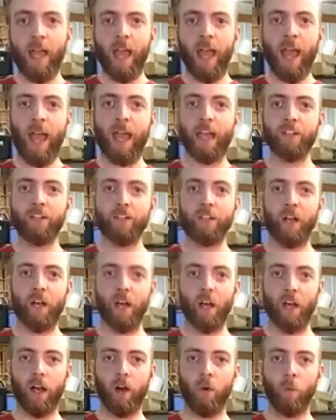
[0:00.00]
and
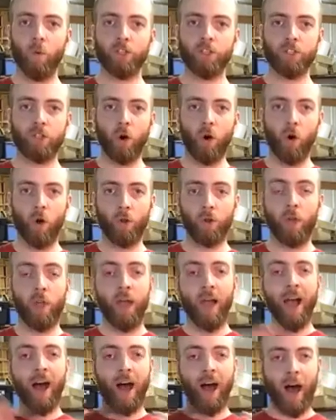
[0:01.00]
was told,
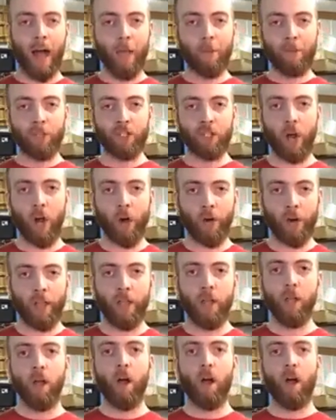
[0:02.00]
I'm sorry,
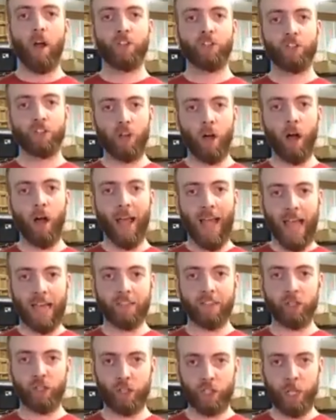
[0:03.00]
a saw
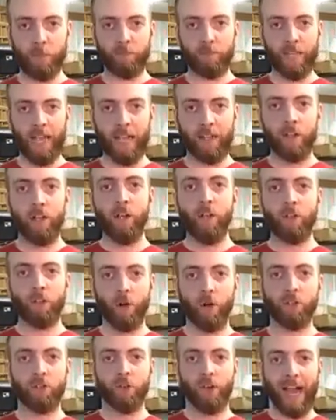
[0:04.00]
hasn't shipped yet.
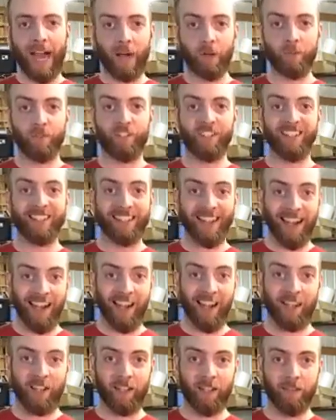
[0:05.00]
Those are out of
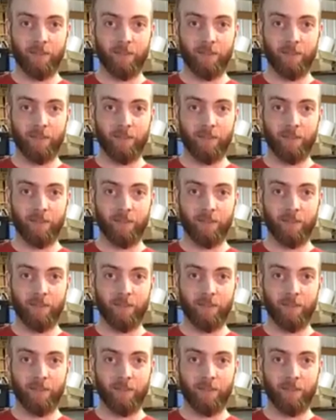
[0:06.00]
stock.